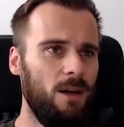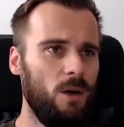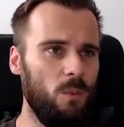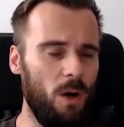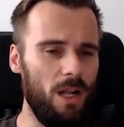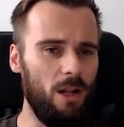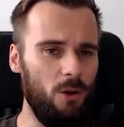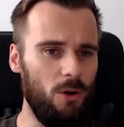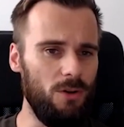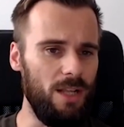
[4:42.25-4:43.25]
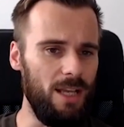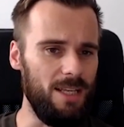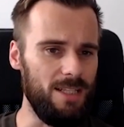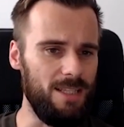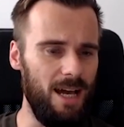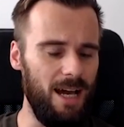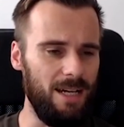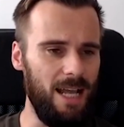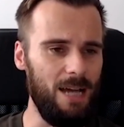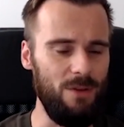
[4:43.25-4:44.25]
what I learned is
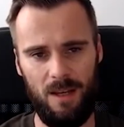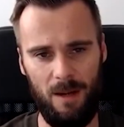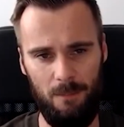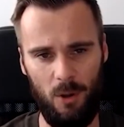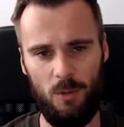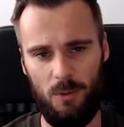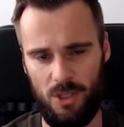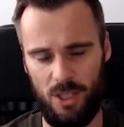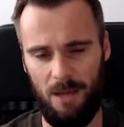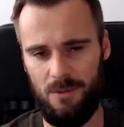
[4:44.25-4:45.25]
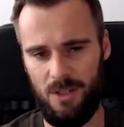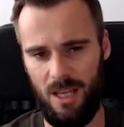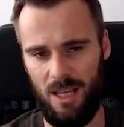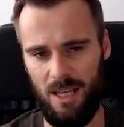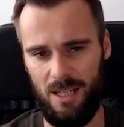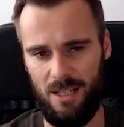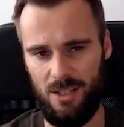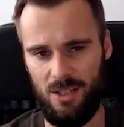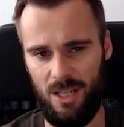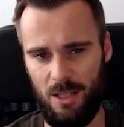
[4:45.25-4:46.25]
that having multiple steps
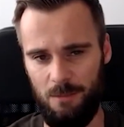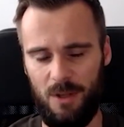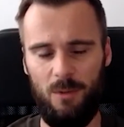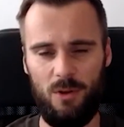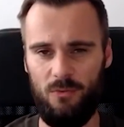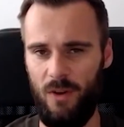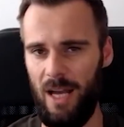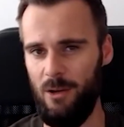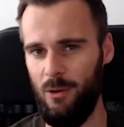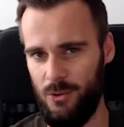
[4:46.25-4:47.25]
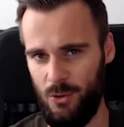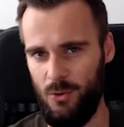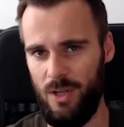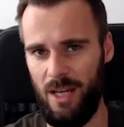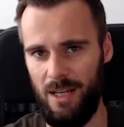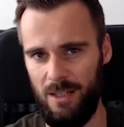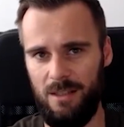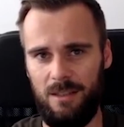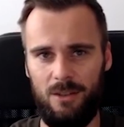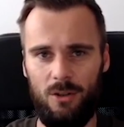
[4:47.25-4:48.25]
is pretty much vital to getting
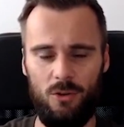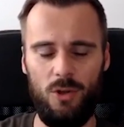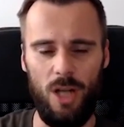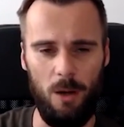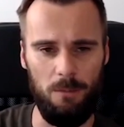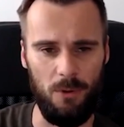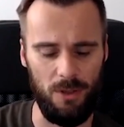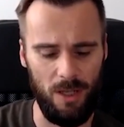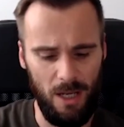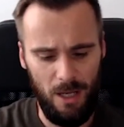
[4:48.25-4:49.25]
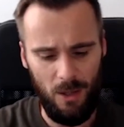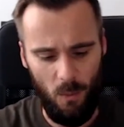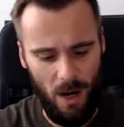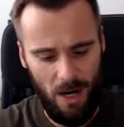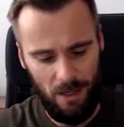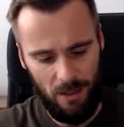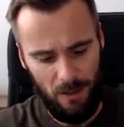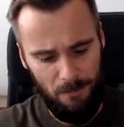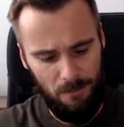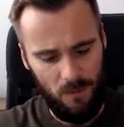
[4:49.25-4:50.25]
good output.
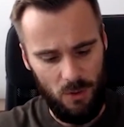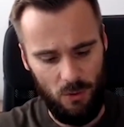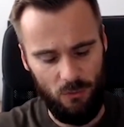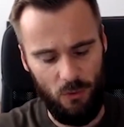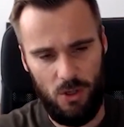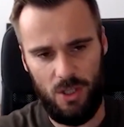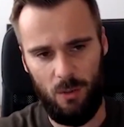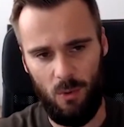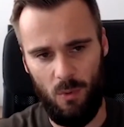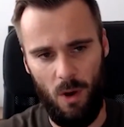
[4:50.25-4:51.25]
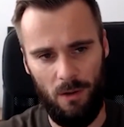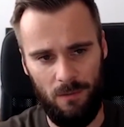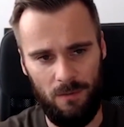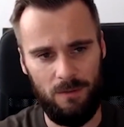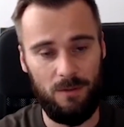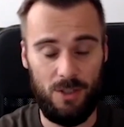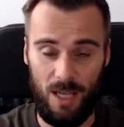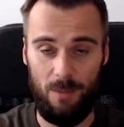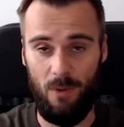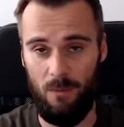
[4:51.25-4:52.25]
Where you first start with one
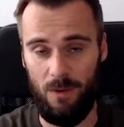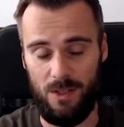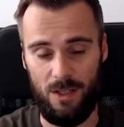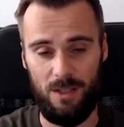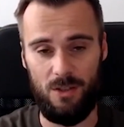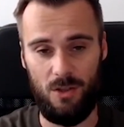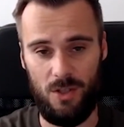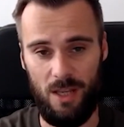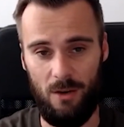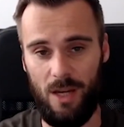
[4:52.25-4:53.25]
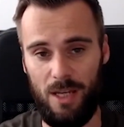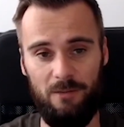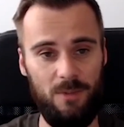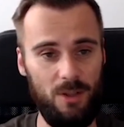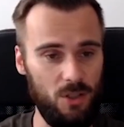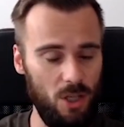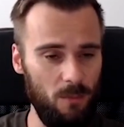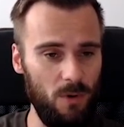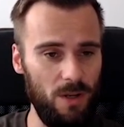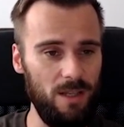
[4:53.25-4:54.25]
step, obviously. So saying, okay, give me a
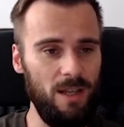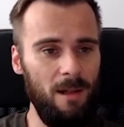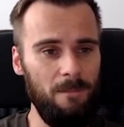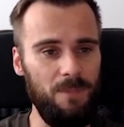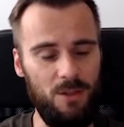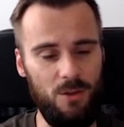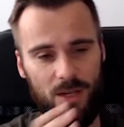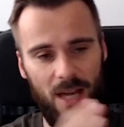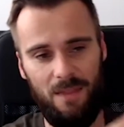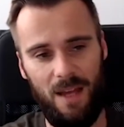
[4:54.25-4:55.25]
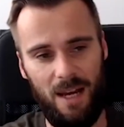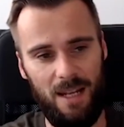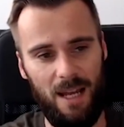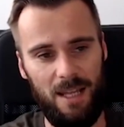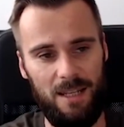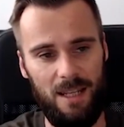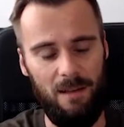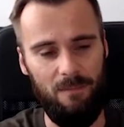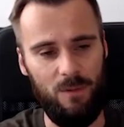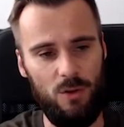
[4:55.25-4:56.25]
summary, then you get that, and
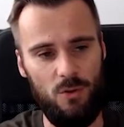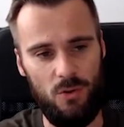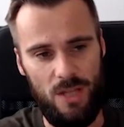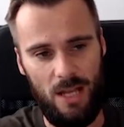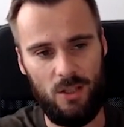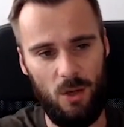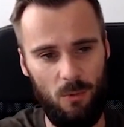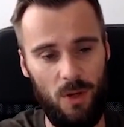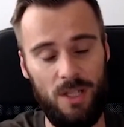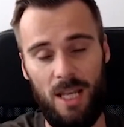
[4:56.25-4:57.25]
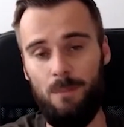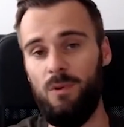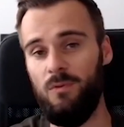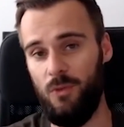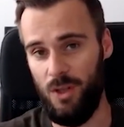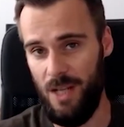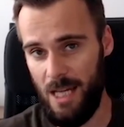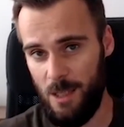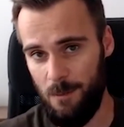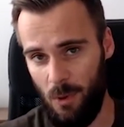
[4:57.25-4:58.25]
then you use that summary as input for your
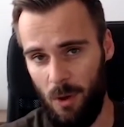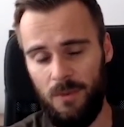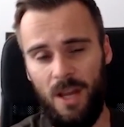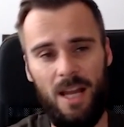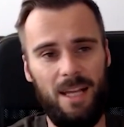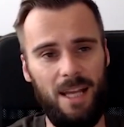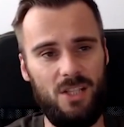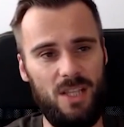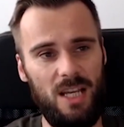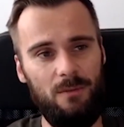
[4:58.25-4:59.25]
next prompt, instead of